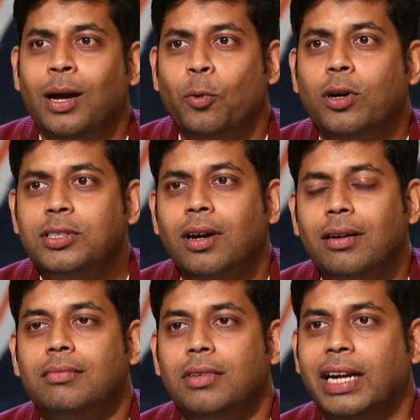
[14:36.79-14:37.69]
what's your
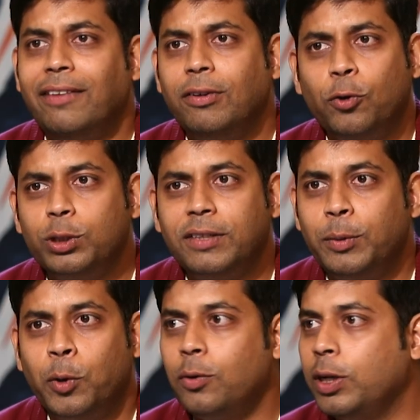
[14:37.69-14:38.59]
driving force every
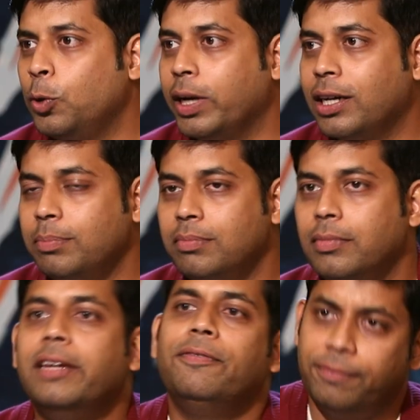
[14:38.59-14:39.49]
morning when you wake up?
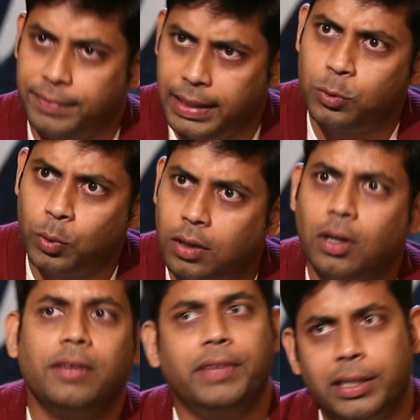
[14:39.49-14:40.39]
If there is work or
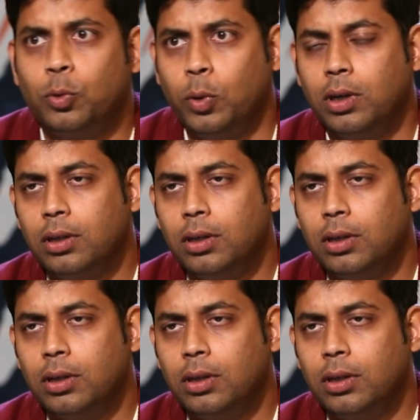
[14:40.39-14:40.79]
if there is no work?